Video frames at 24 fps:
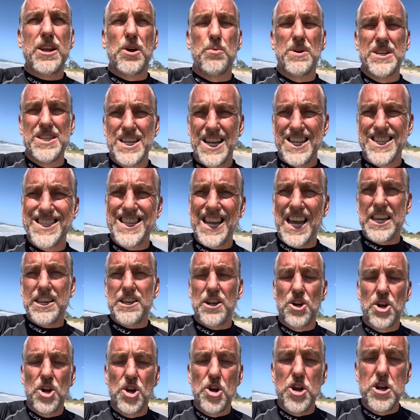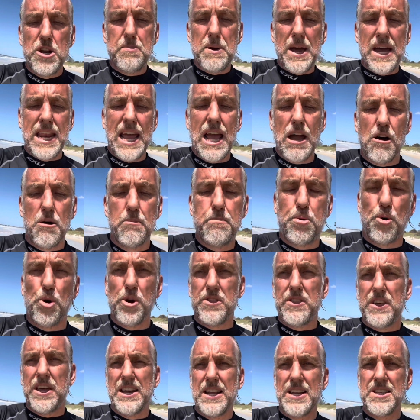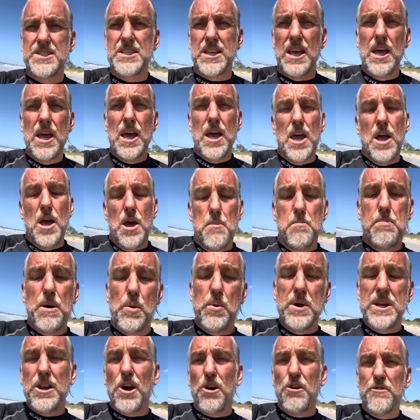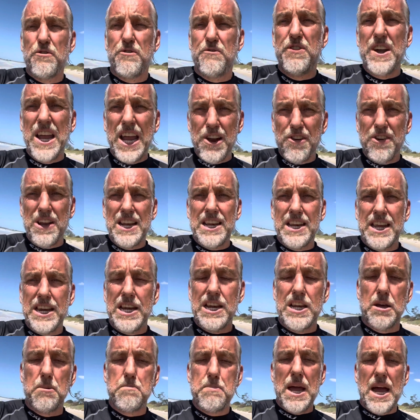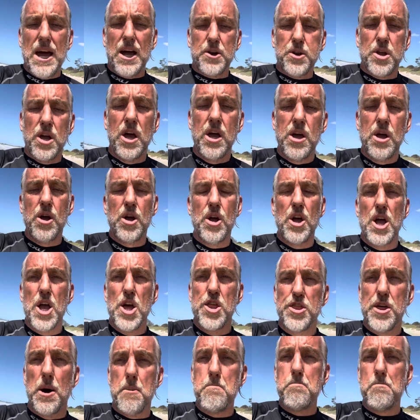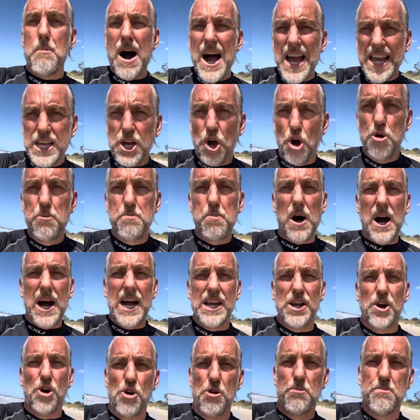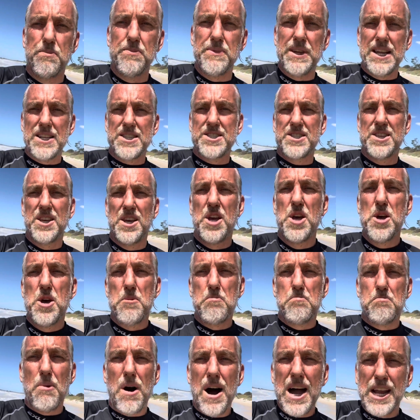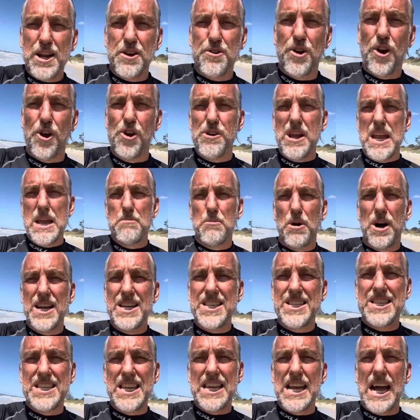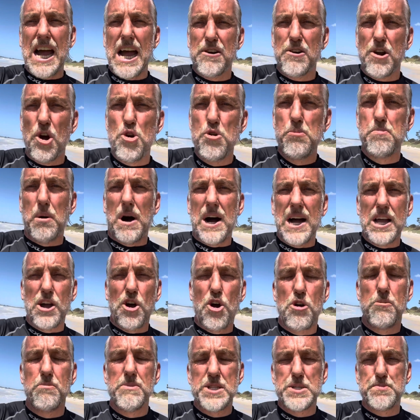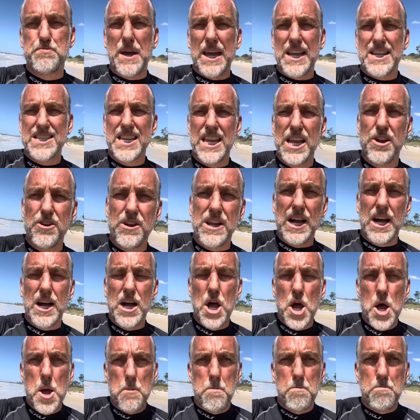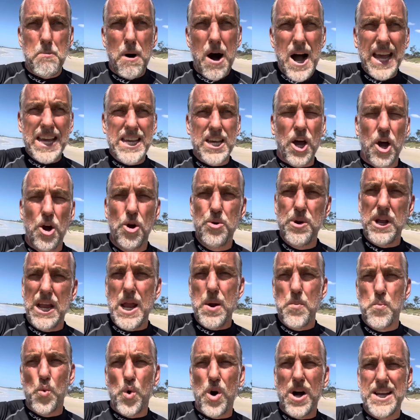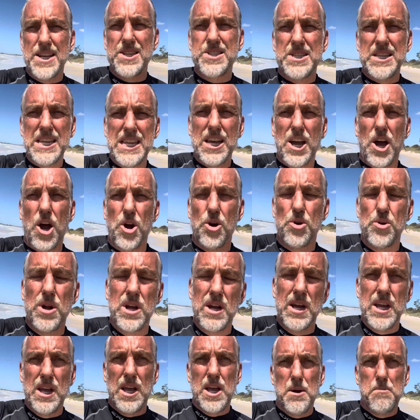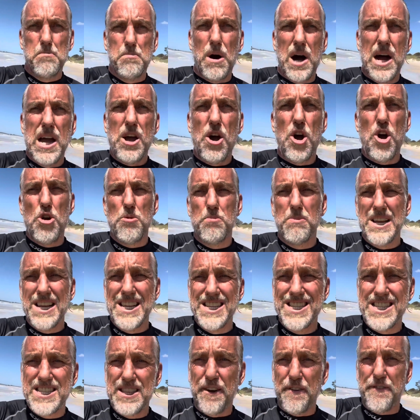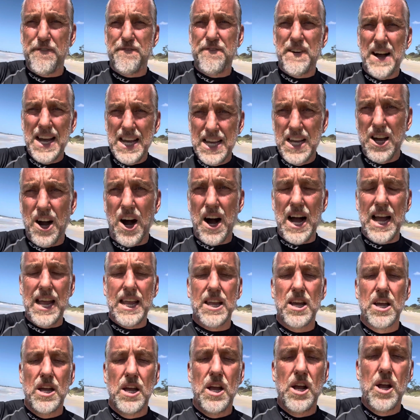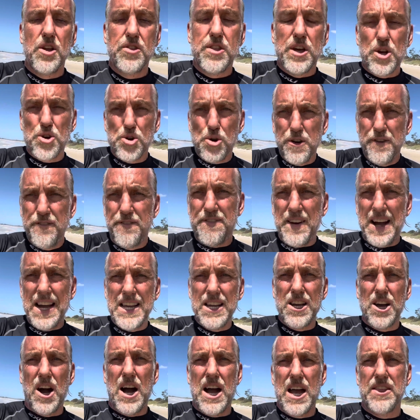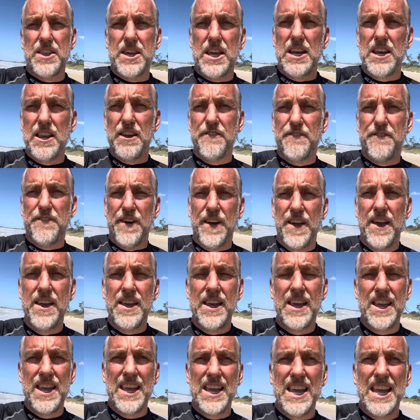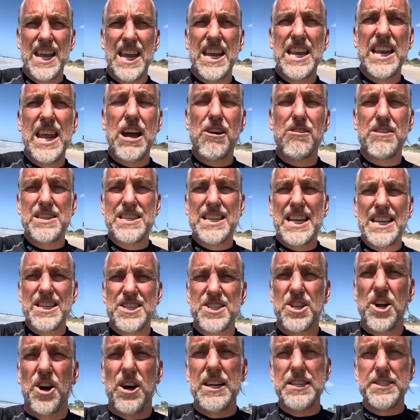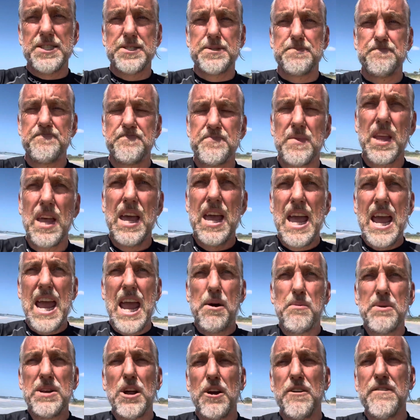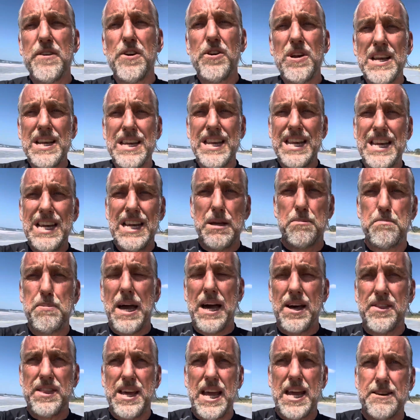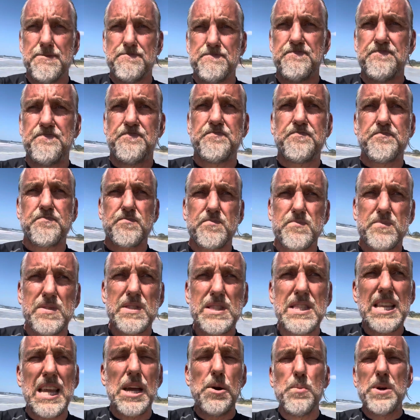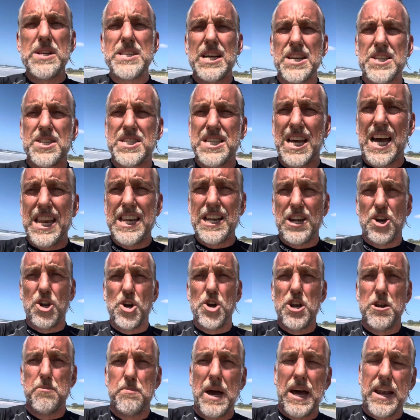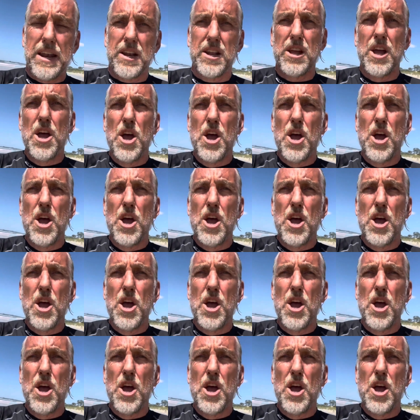We're just starting to learn about how important it is, but we know very little about the microbiome. That's micro, M-I-C-R-O, biome is bacteria. Myco, M-Y-C-O, biome is the fungi, the good fungi that live in our intestines. And we know very little about that, and we're just starting to learn about it.